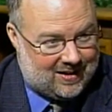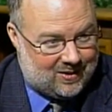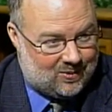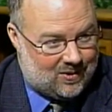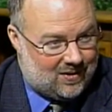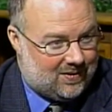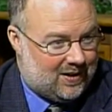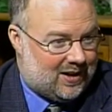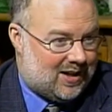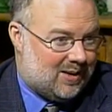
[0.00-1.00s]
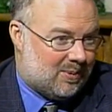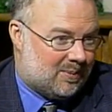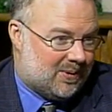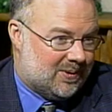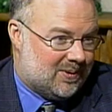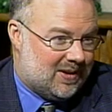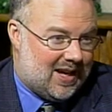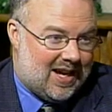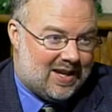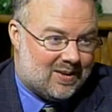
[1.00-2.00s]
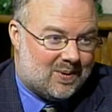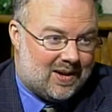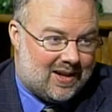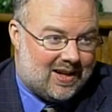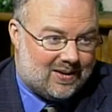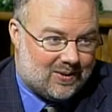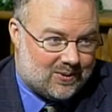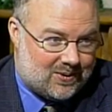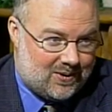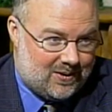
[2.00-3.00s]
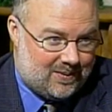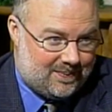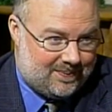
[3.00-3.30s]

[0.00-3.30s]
that is roughly comparable to an 8th grade Anglo student.